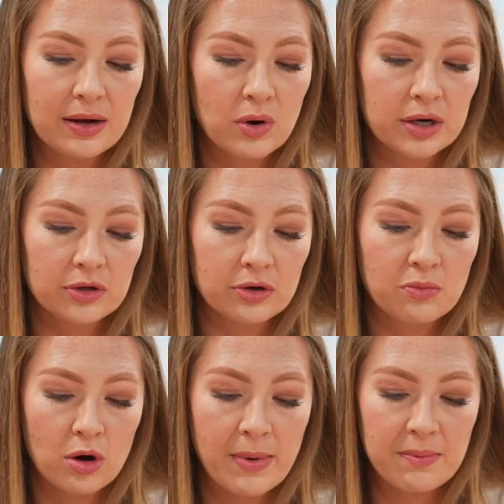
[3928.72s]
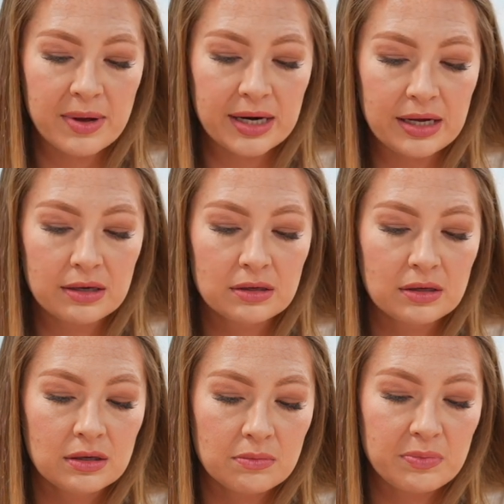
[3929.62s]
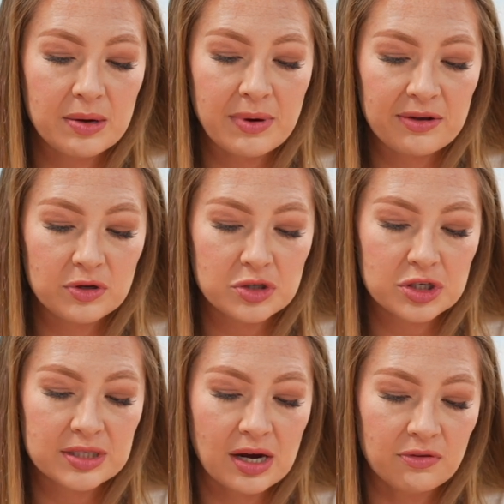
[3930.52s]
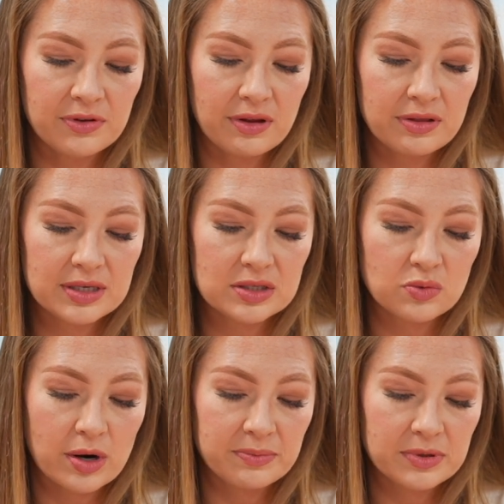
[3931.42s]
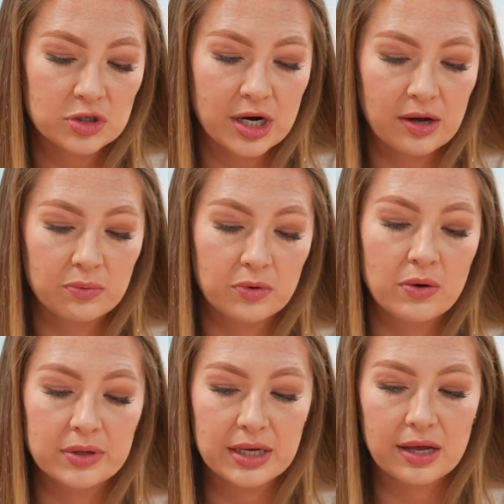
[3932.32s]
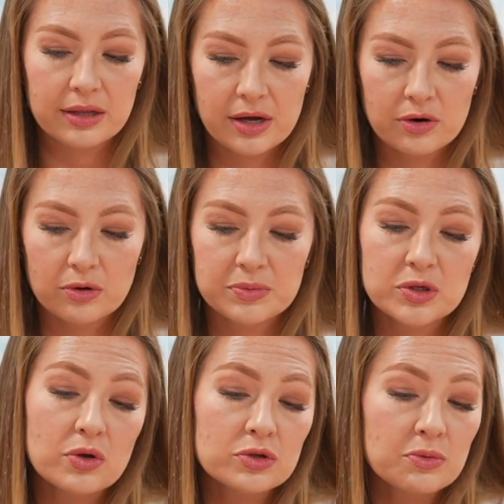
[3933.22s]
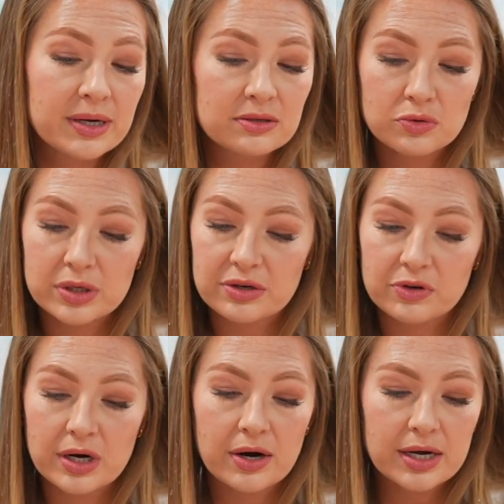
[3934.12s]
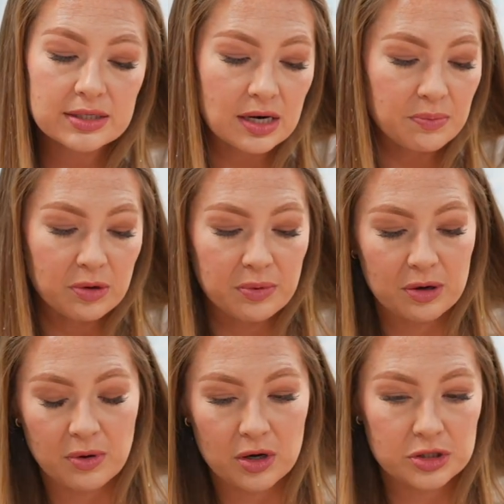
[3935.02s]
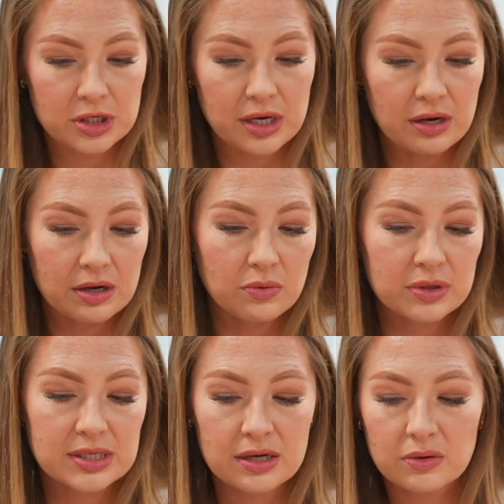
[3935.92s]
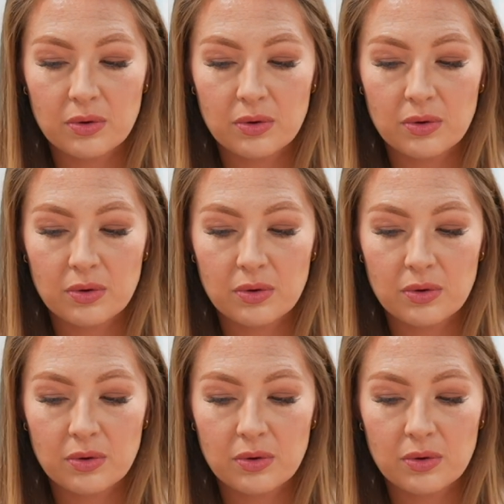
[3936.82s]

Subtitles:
want to learn more about money, being my future self, and then this is what I'm trying to help grow in the Elliott Group. So those are my 3 different areas, and I put a bookmarker so I know exactly